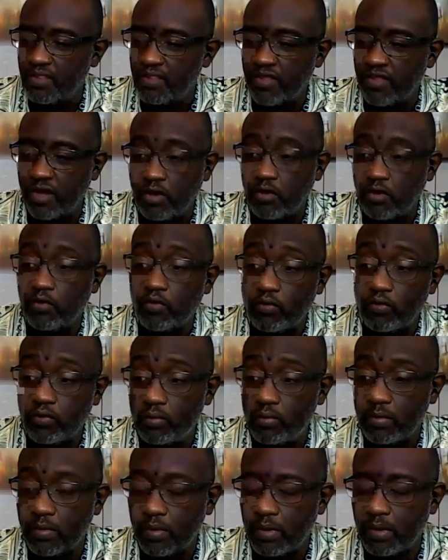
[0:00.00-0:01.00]
Though
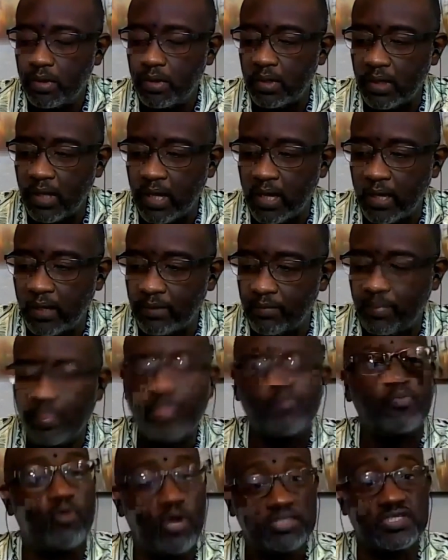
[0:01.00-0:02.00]

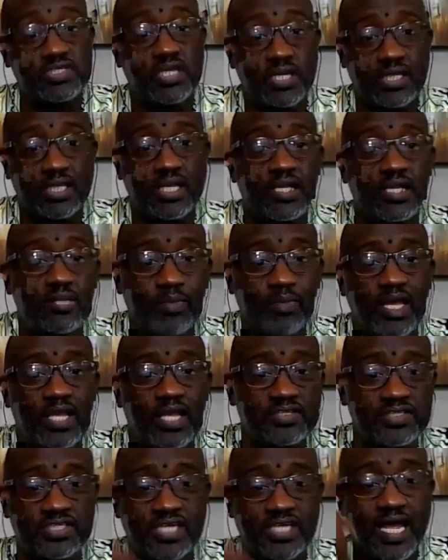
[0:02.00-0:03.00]
President Lyndon
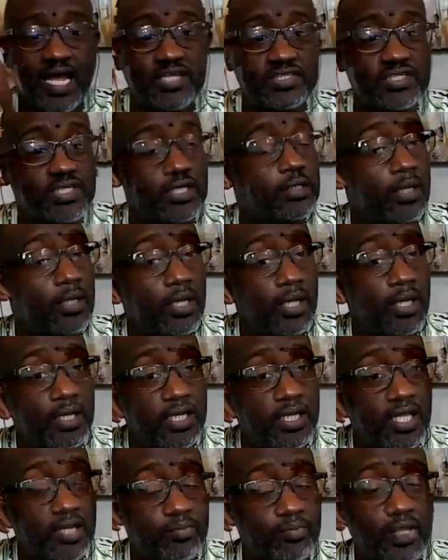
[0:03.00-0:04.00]
Baines Johnson
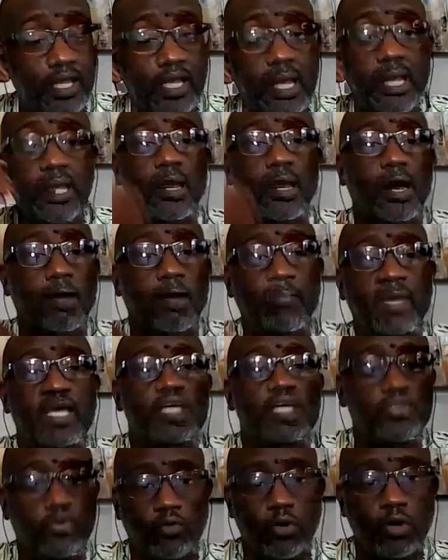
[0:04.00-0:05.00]
did play a
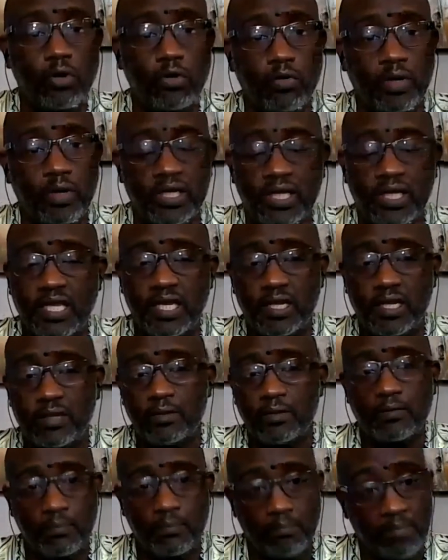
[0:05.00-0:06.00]
major role in
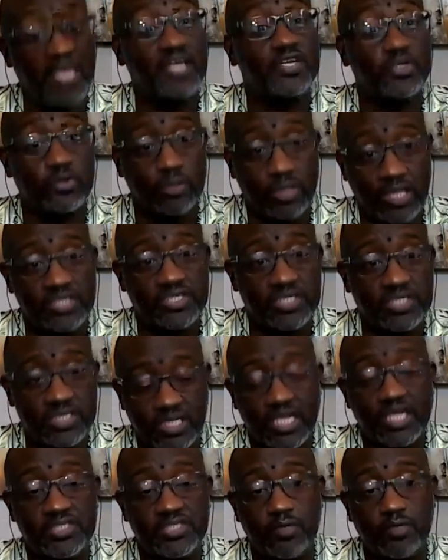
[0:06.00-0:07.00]
getting major
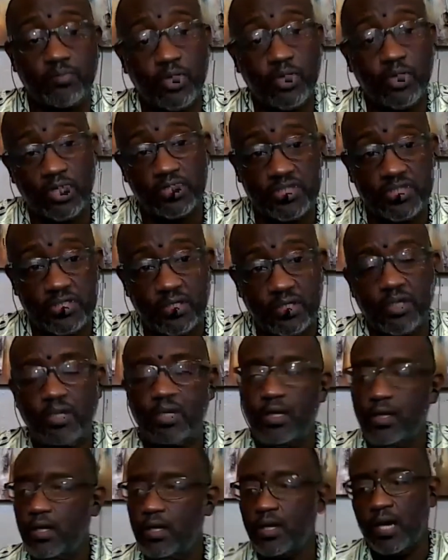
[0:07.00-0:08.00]
legislation pushed,
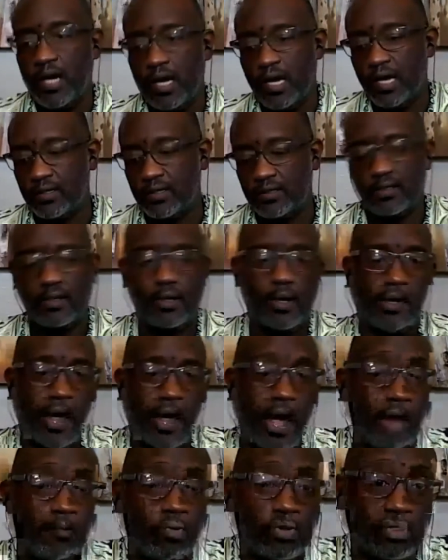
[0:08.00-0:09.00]

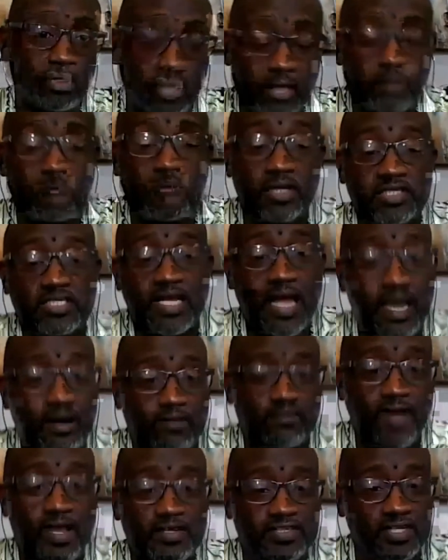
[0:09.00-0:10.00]
I'm literally
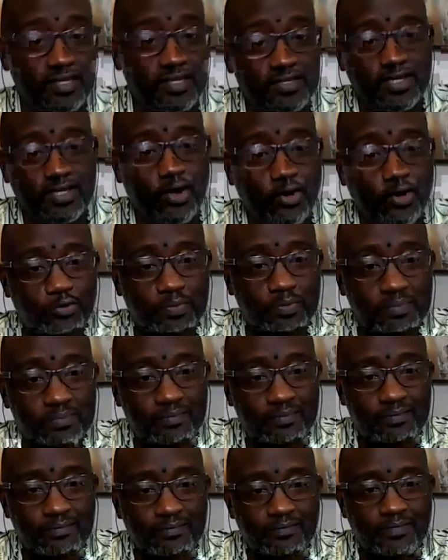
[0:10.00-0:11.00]
sacrificing his own
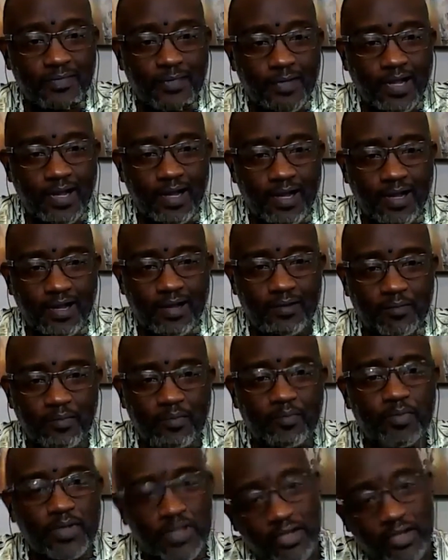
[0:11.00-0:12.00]

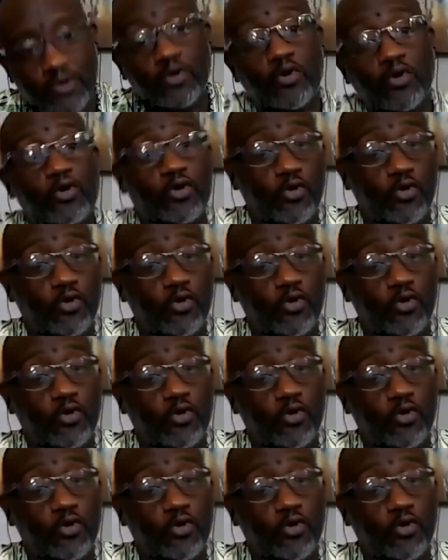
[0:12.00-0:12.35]
political